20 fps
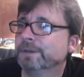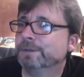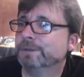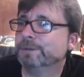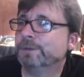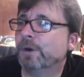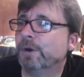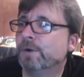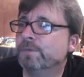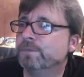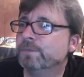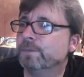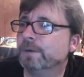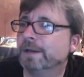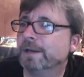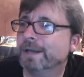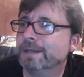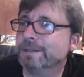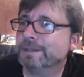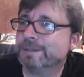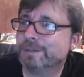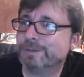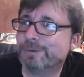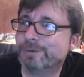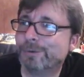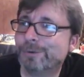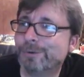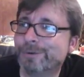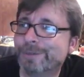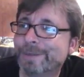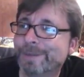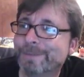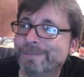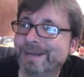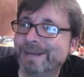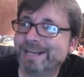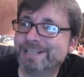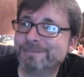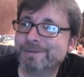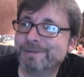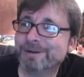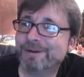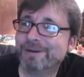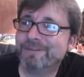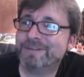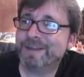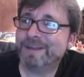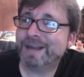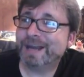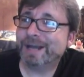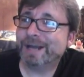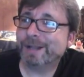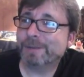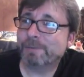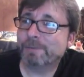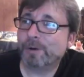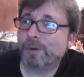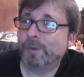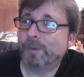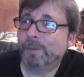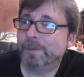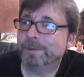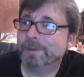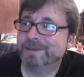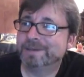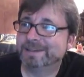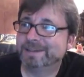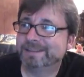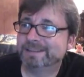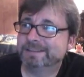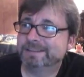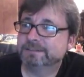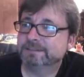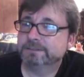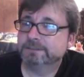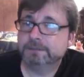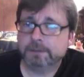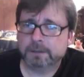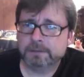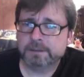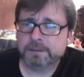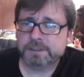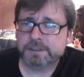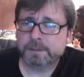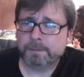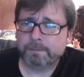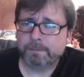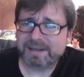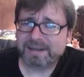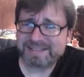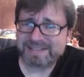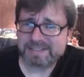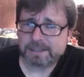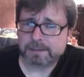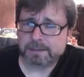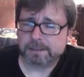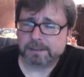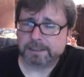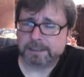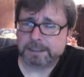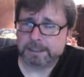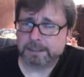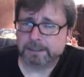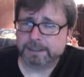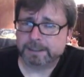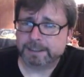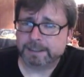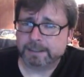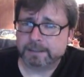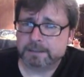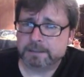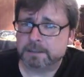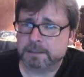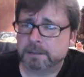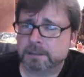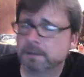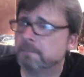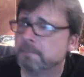Don't forget the tour of the basement of the Alamo. There's a bicycle I hear down there.